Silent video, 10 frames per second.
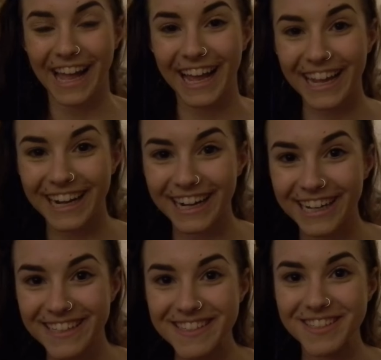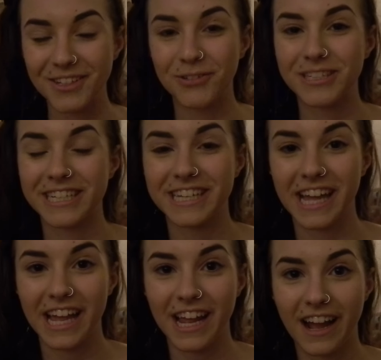Hey guys, so
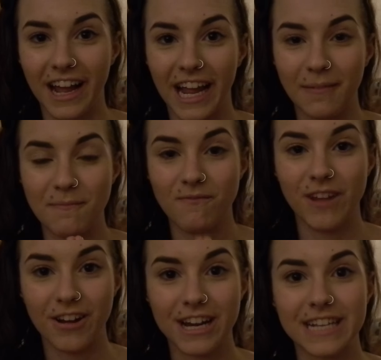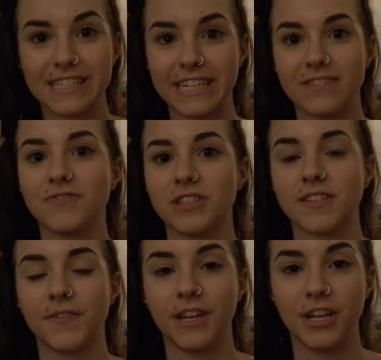today I am very excited for
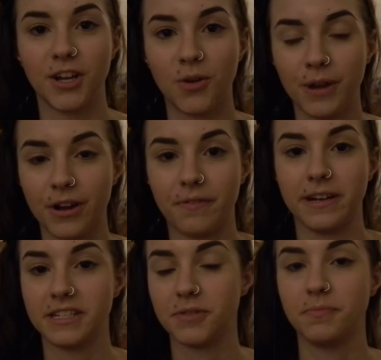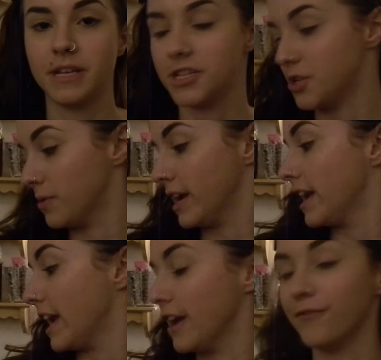this video. We are going to be doing
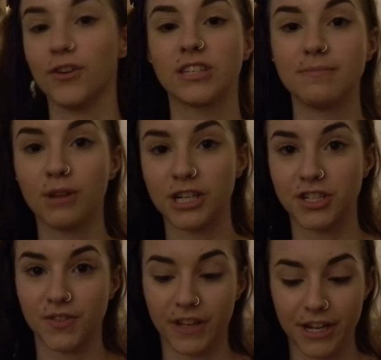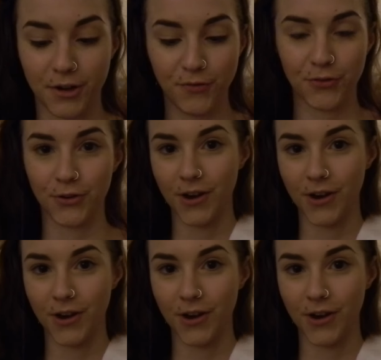a first impressions video for